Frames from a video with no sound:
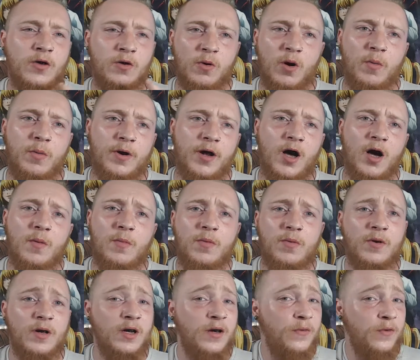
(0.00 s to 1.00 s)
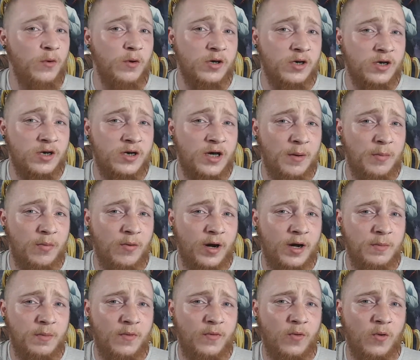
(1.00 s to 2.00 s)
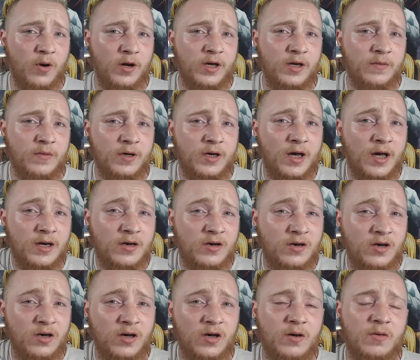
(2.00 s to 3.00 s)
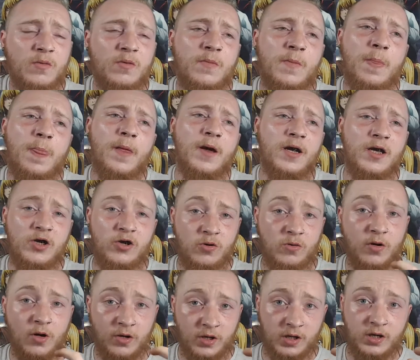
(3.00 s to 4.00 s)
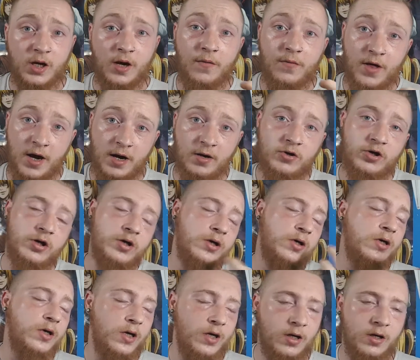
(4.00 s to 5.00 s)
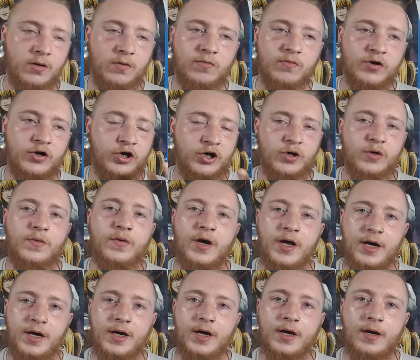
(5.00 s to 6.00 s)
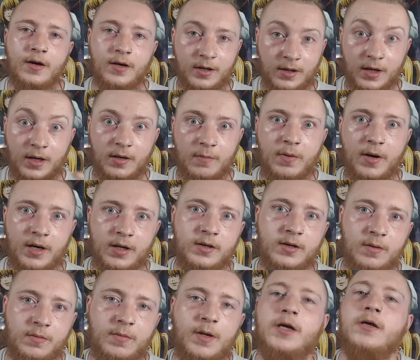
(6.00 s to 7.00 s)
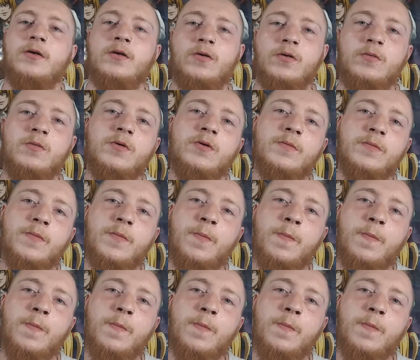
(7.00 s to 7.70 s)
you open it up, and if yours is separated before it even gets to you, at least you've got the stuff there just to rejuvenate it and get the paints back to normal.